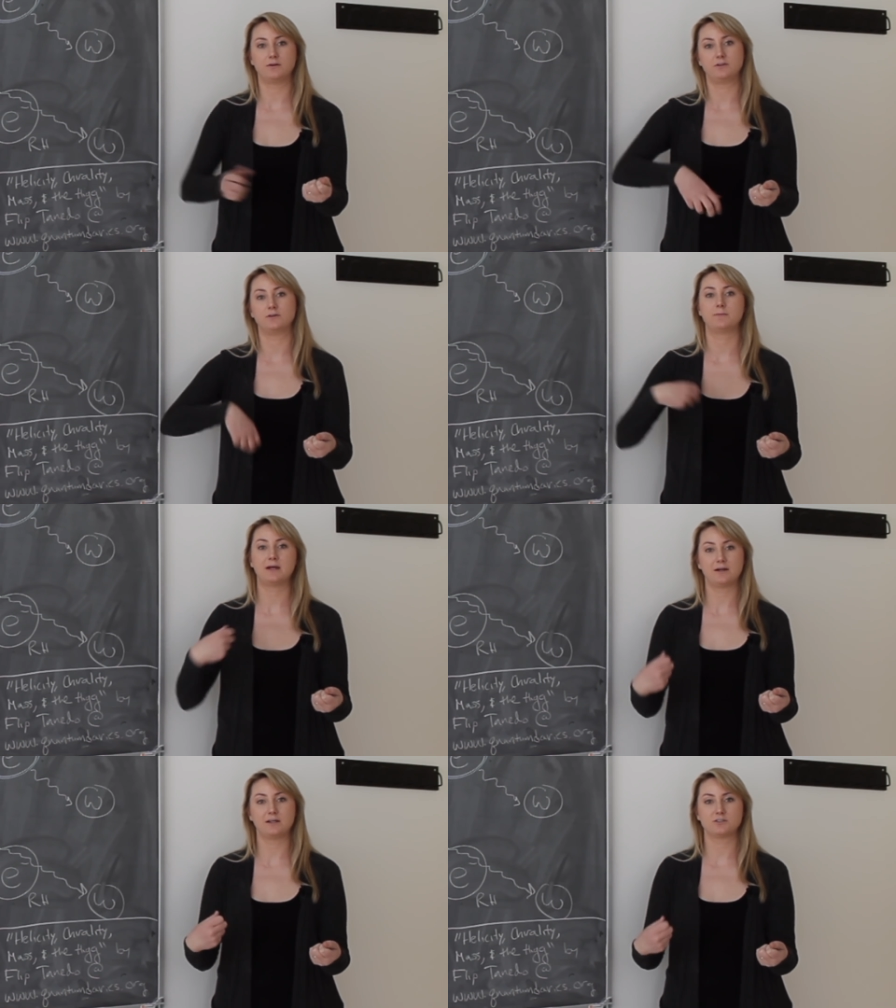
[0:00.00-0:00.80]
and you do a
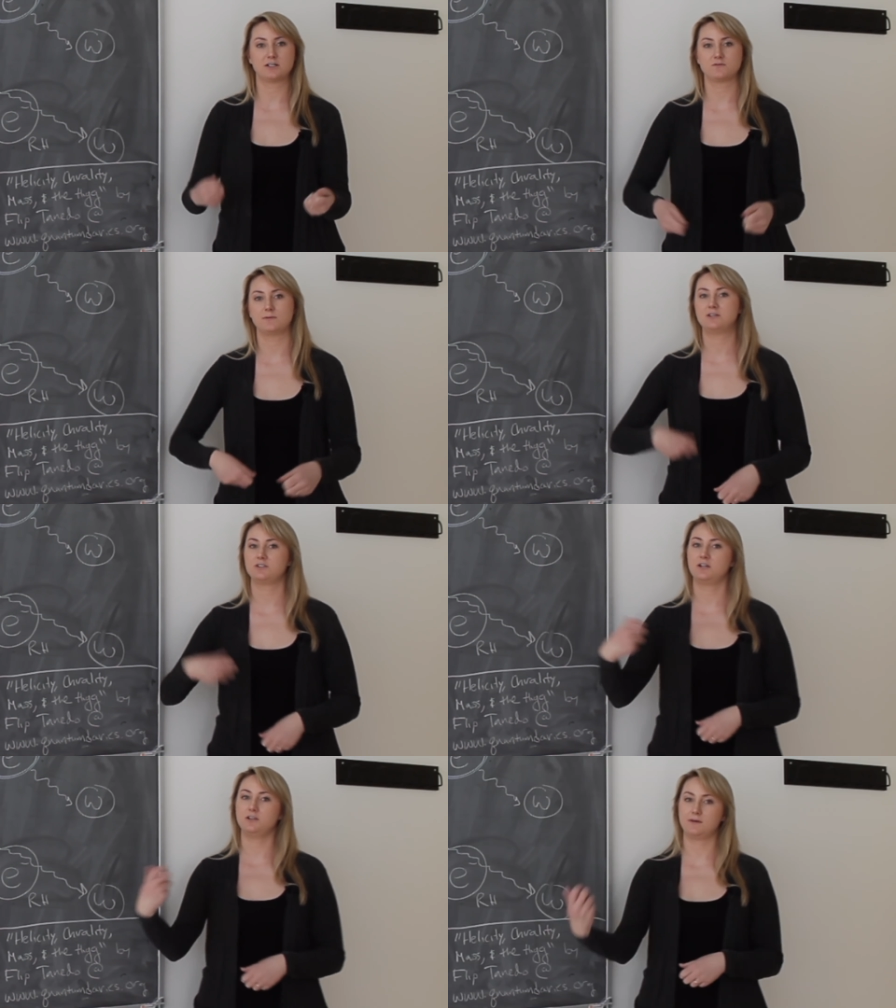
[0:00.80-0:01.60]
parity
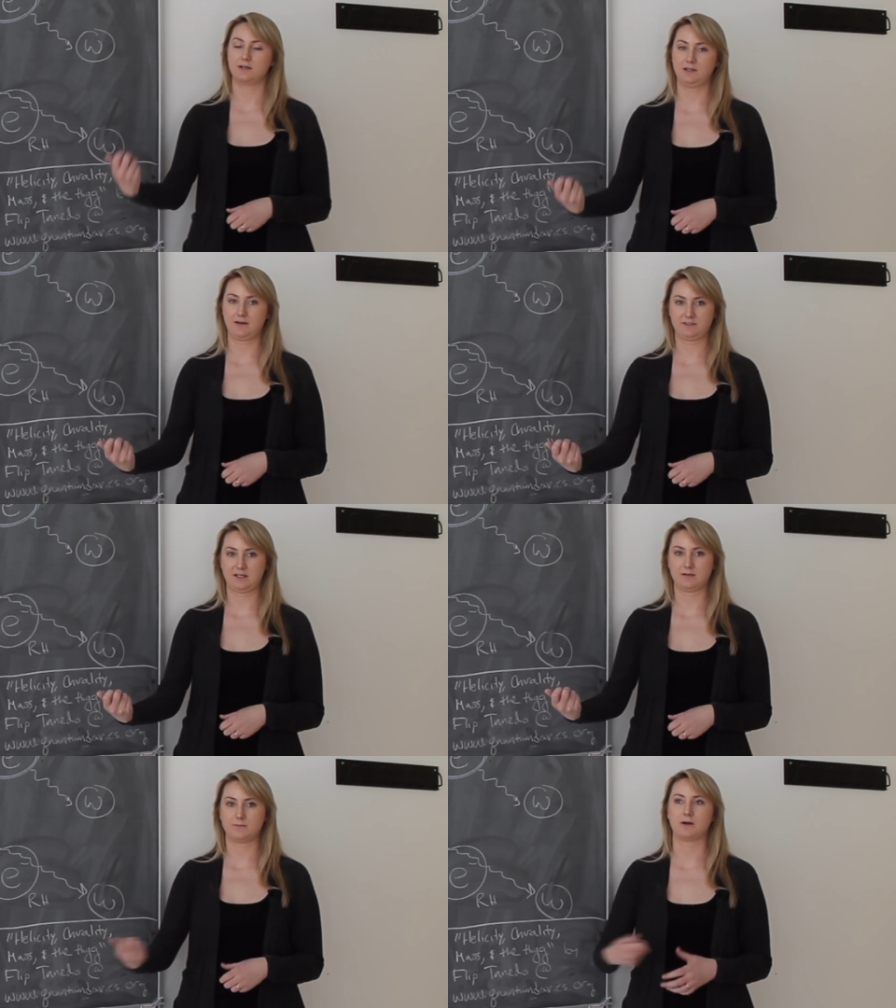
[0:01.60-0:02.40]
transformation, you get a
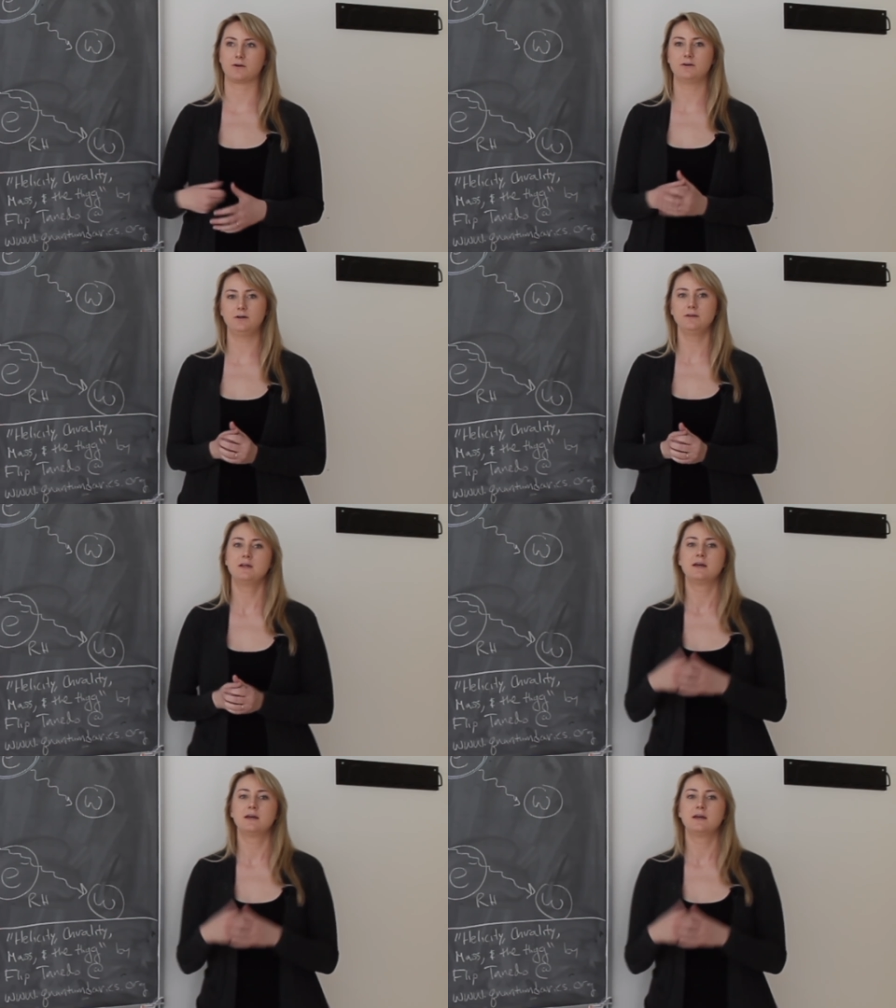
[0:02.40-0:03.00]
left-handed particle,